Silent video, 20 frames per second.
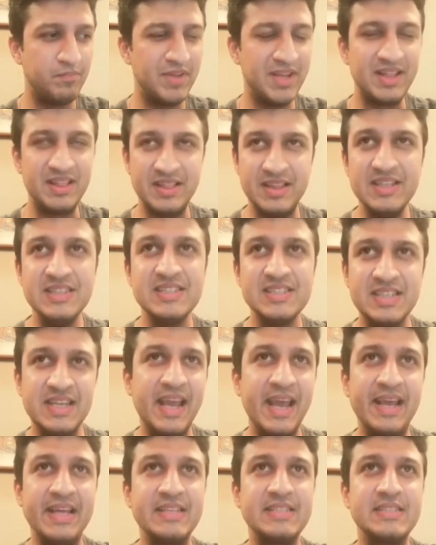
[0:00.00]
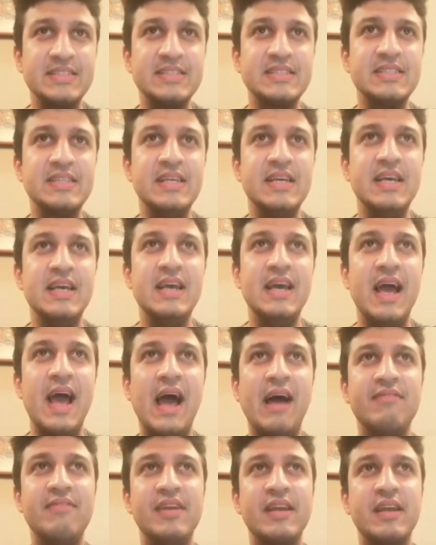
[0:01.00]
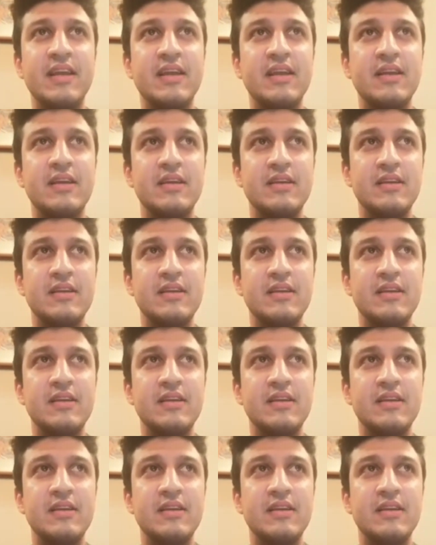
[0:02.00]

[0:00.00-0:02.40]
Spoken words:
In this case, having